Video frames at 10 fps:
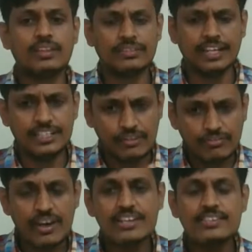that
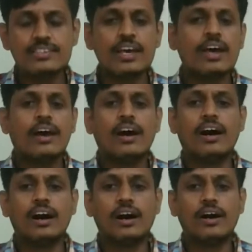defines
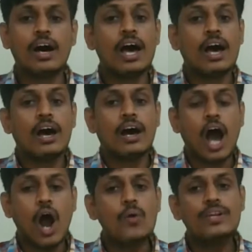
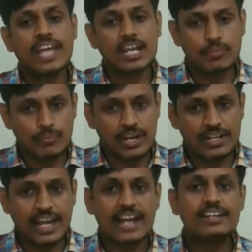how it can be
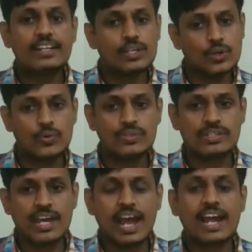built and
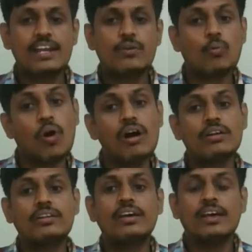used, and
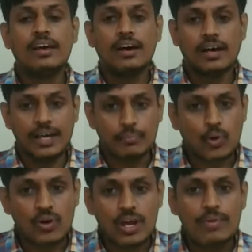what a
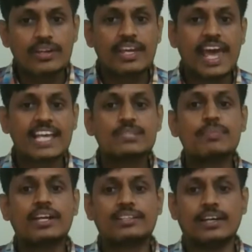programmer can
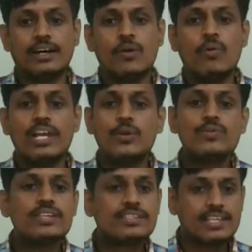expect while
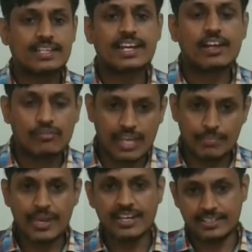using such kind of
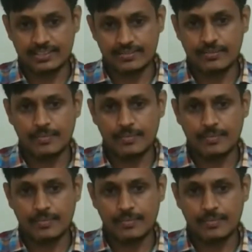APIs.